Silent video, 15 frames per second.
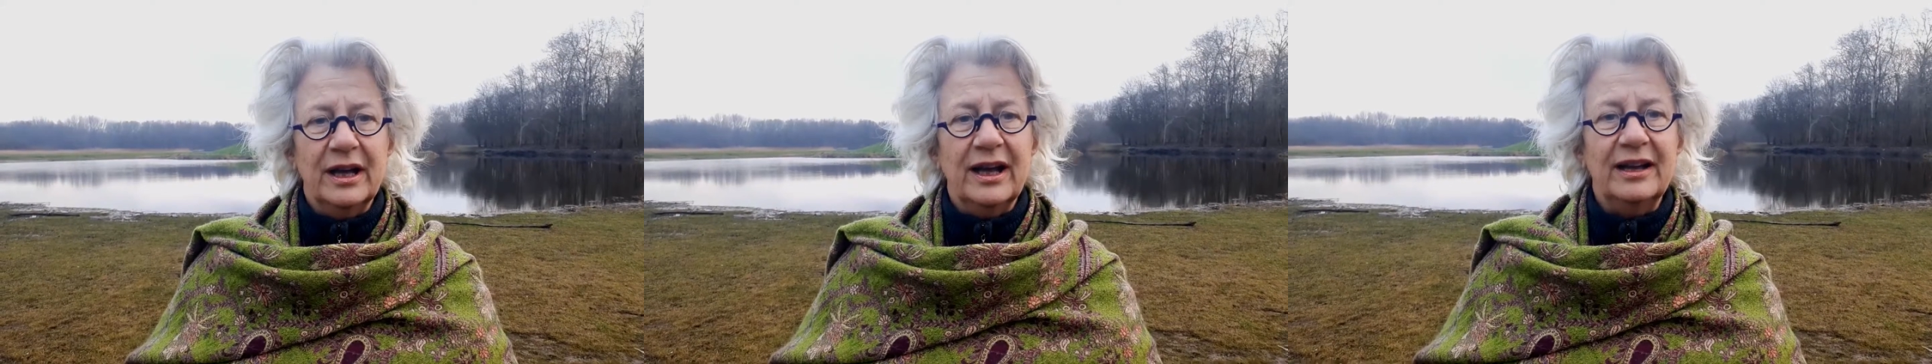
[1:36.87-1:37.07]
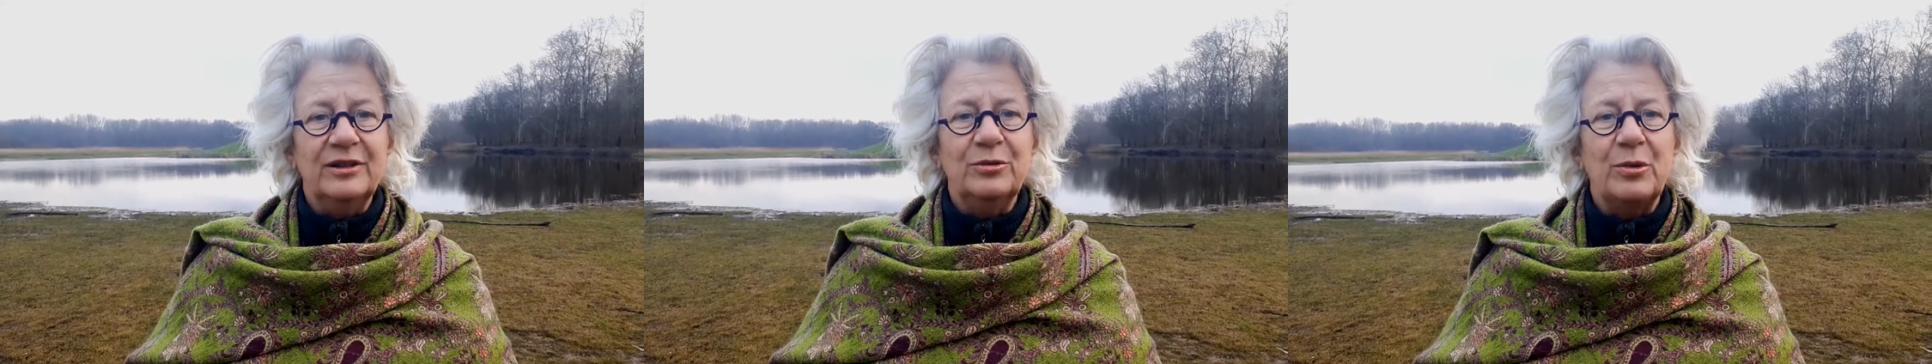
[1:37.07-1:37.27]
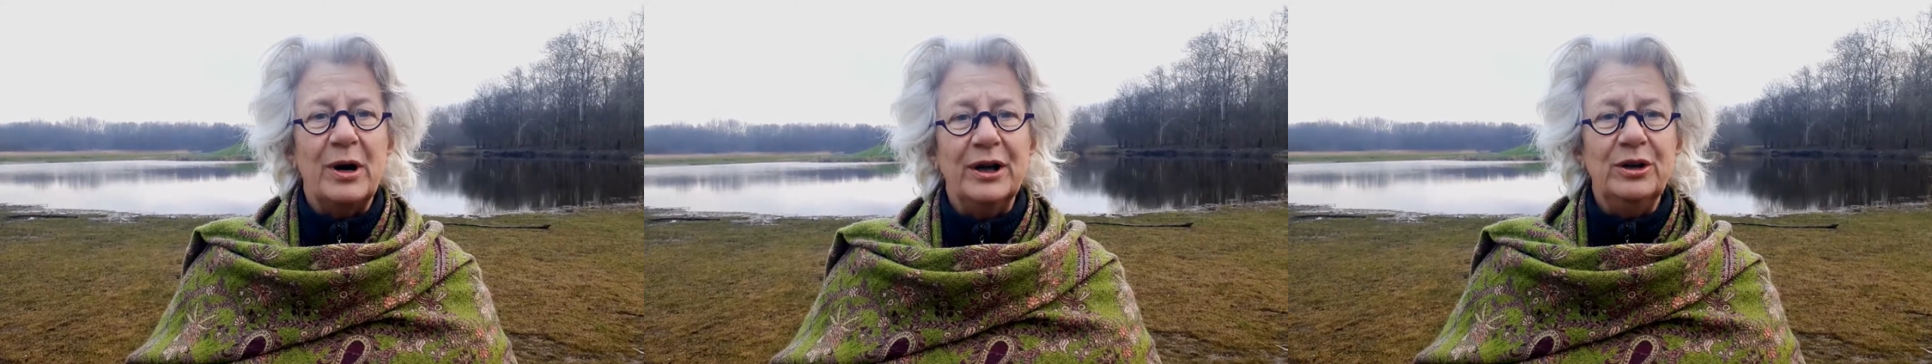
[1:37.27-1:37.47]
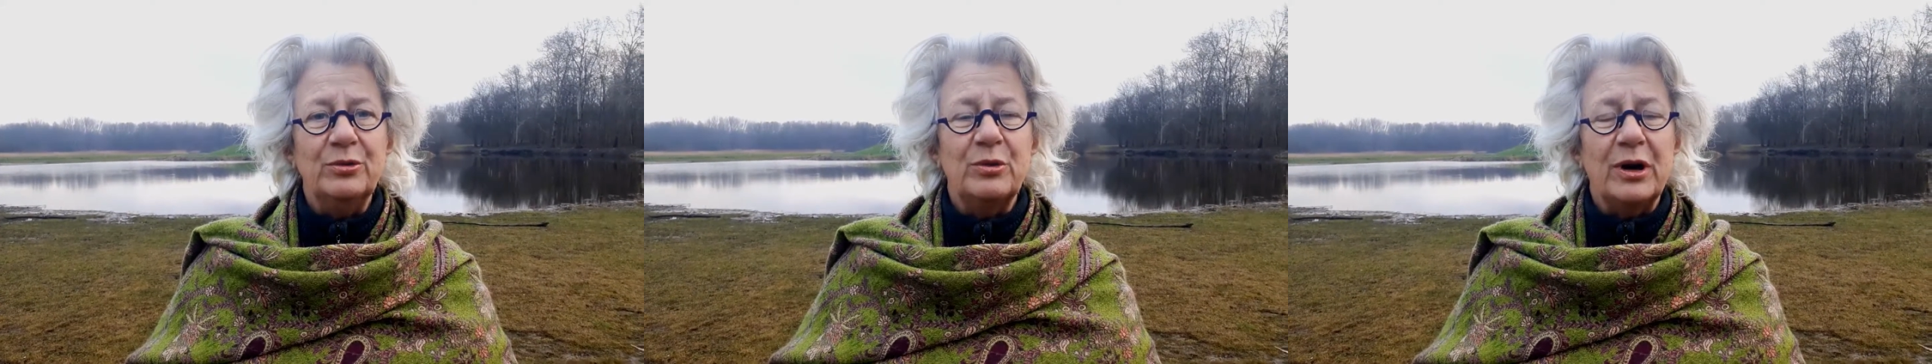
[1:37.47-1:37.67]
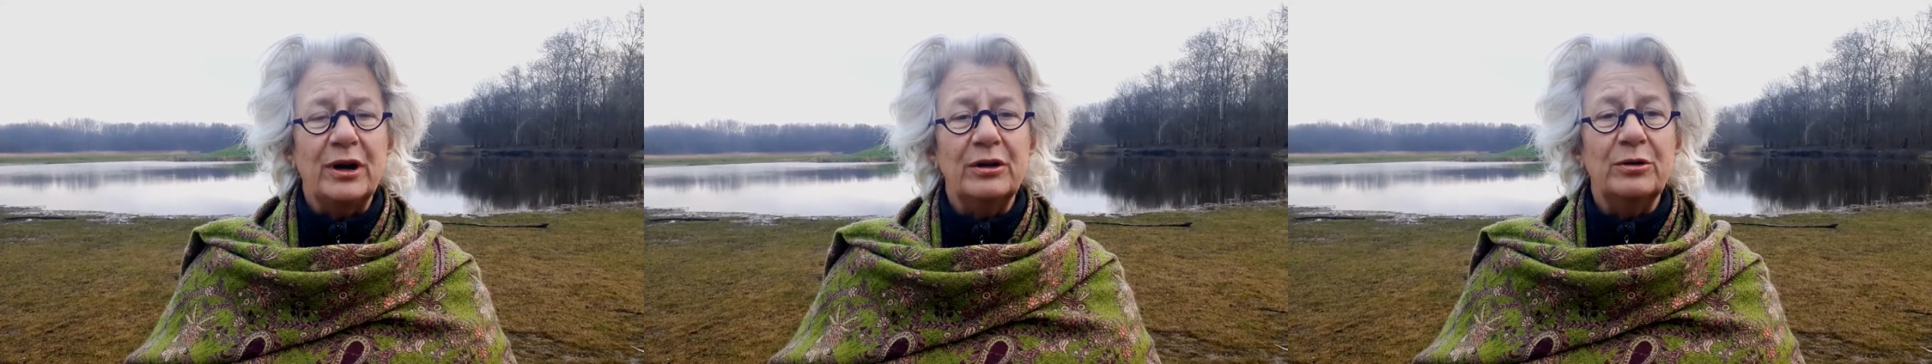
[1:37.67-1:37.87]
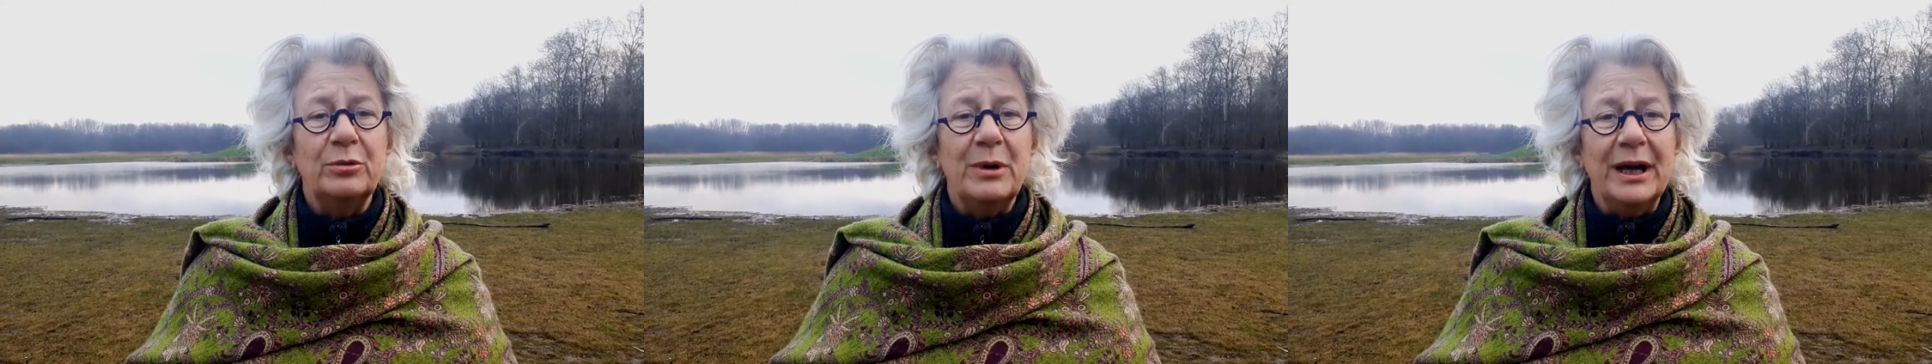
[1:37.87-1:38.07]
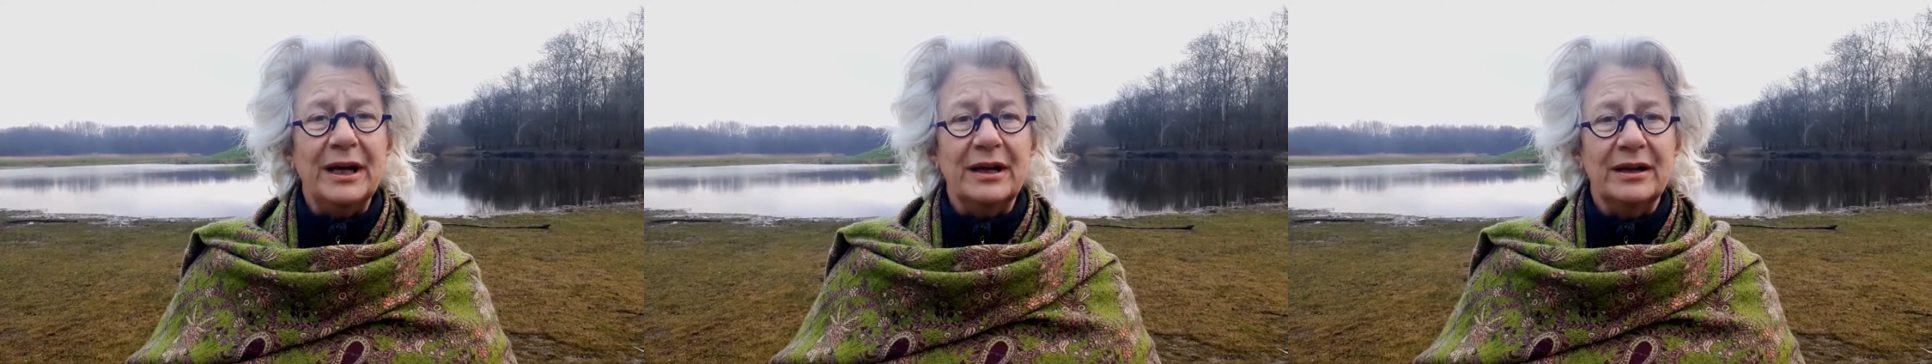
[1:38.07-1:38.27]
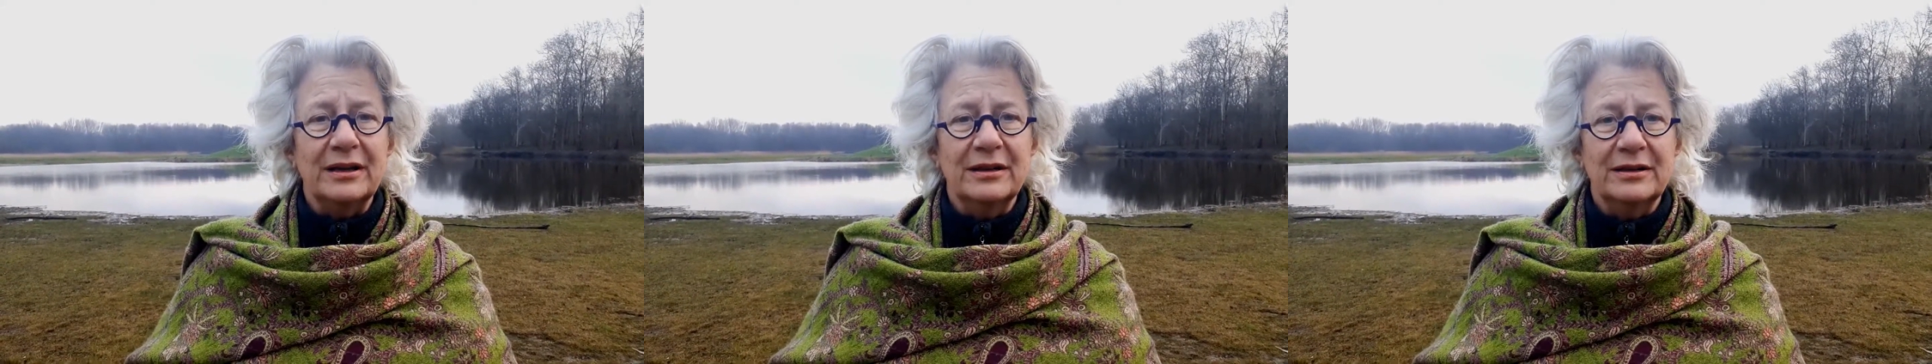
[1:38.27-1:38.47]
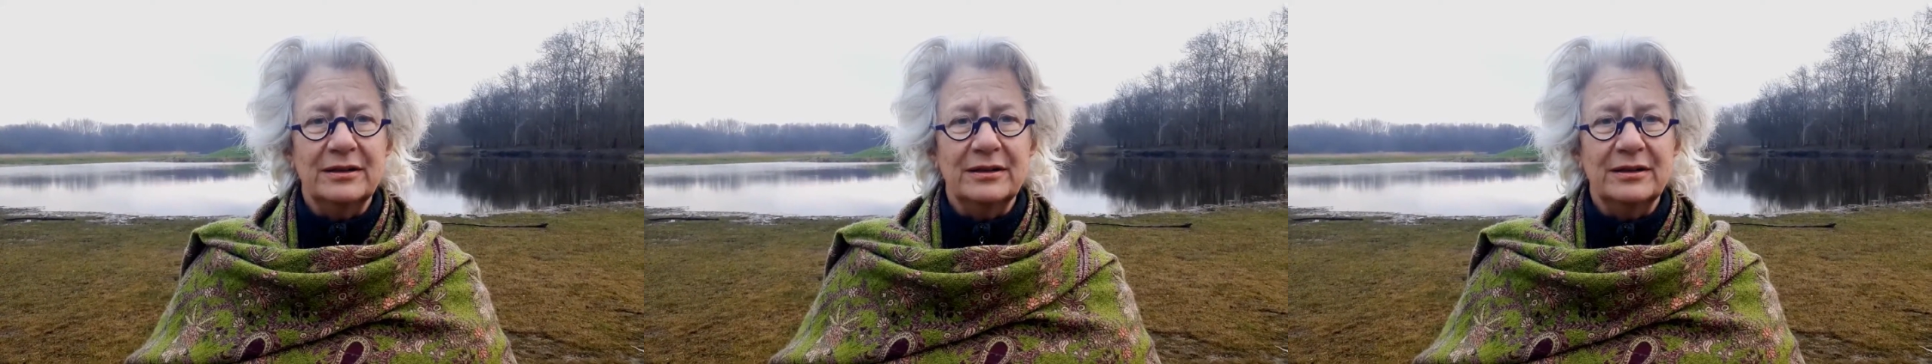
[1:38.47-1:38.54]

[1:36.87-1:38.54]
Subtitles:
and why you are awake.